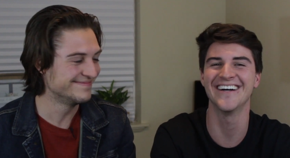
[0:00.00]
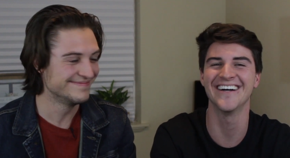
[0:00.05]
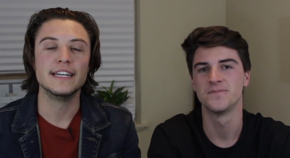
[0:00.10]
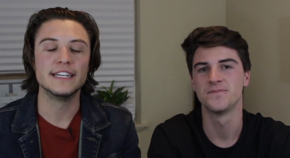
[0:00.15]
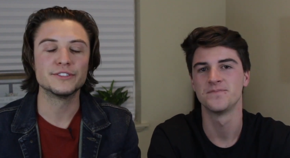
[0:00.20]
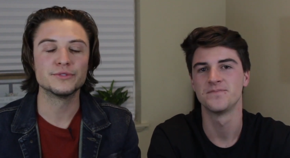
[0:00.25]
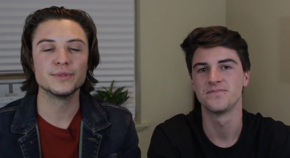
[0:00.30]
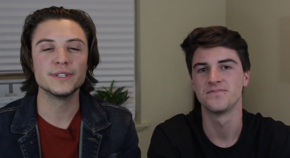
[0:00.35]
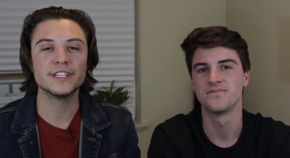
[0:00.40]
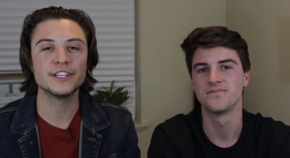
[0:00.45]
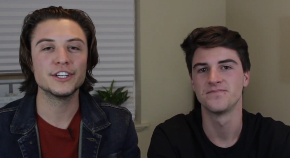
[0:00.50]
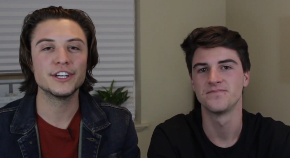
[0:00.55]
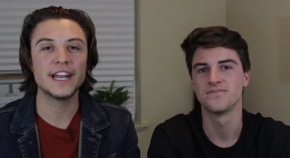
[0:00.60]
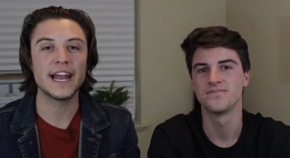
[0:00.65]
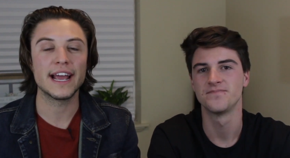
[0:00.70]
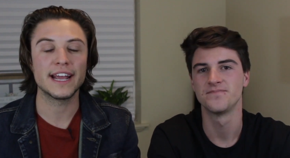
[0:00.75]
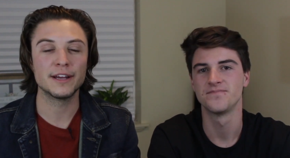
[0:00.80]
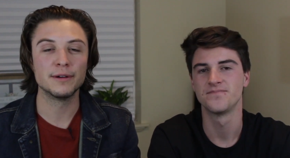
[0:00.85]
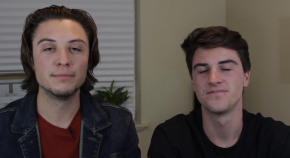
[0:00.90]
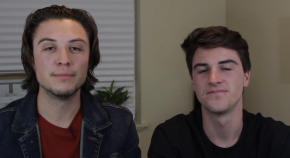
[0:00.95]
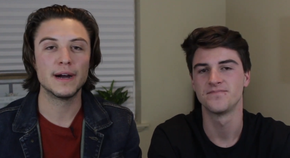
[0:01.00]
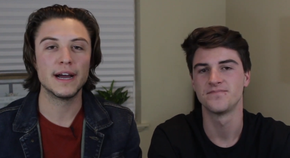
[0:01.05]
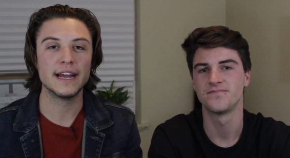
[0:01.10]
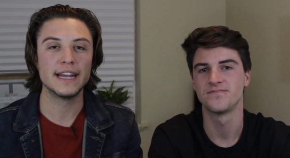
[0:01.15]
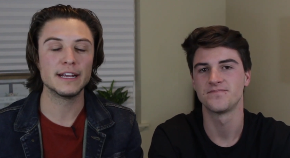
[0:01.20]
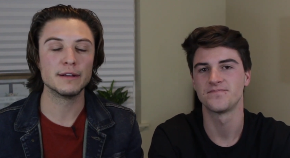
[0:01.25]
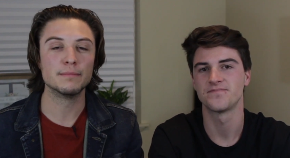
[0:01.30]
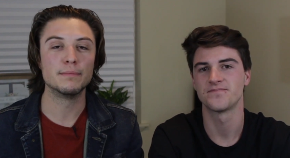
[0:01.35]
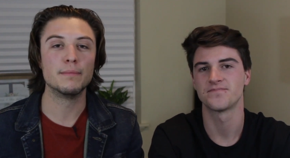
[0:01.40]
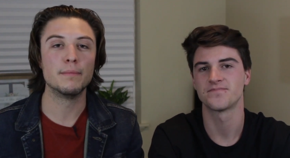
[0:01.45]
Speaker 1: It's really good at
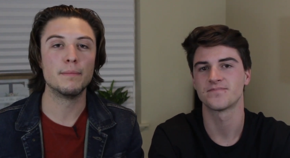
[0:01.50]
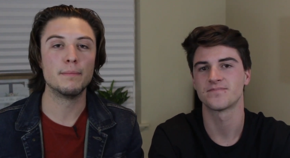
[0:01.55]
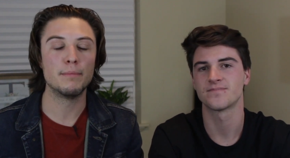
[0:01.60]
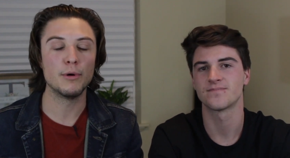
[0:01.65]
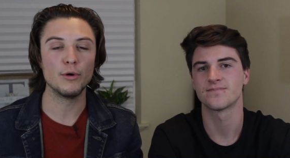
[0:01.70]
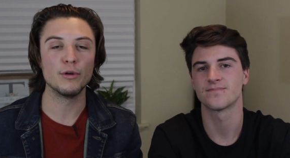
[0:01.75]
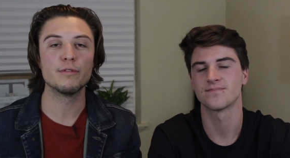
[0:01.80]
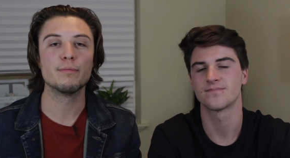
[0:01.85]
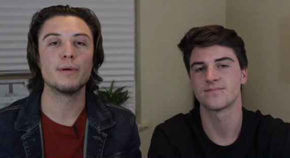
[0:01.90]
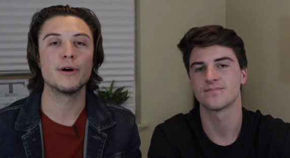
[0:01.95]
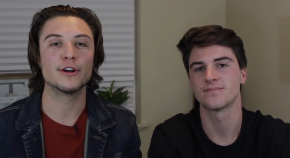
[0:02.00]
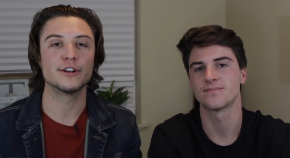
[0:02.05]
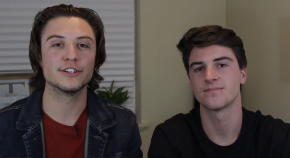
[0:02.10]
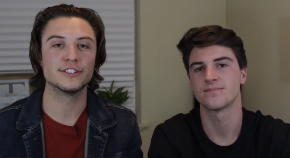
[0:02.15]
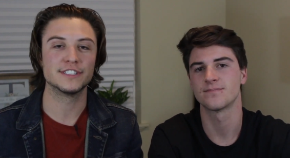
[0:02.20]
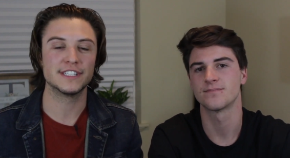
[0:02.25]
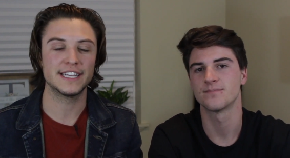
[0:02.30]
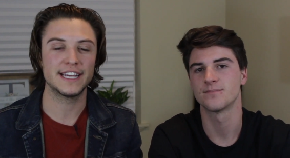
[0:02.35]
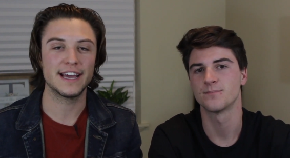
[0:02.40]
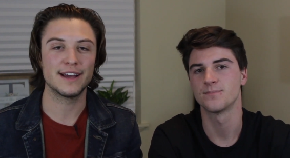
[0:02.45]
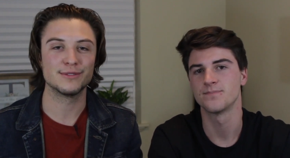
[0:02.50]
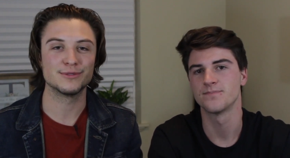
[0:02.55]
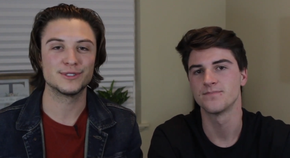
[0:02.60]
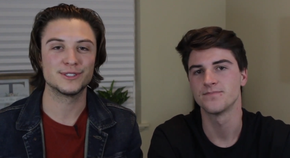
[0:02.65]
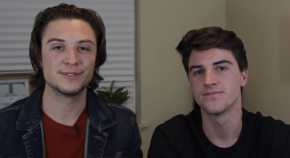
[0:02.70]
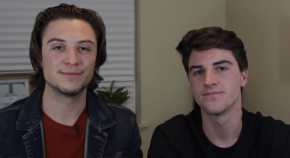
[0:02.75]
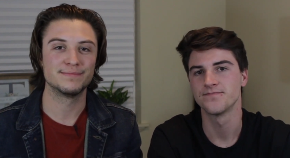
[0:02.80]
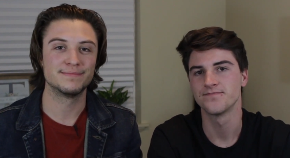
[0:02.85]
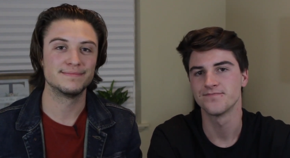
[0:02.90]
combining both partners' accounts.